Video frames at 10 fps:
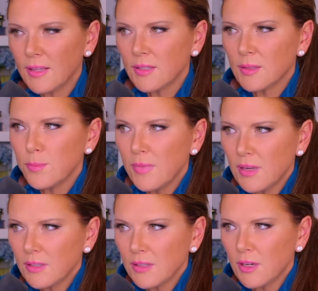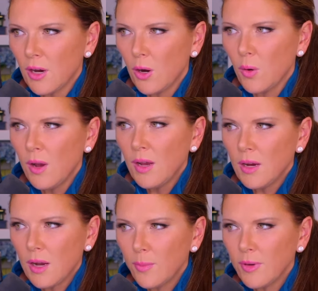This is minutes ago
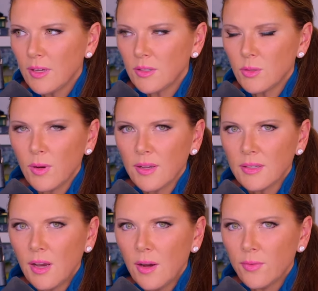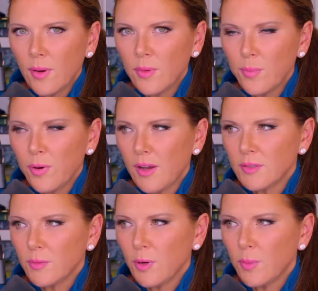coming into us from the
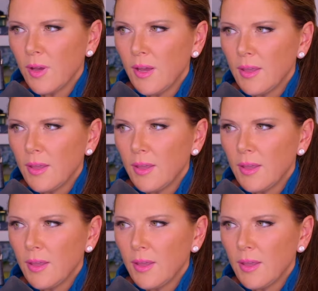press room.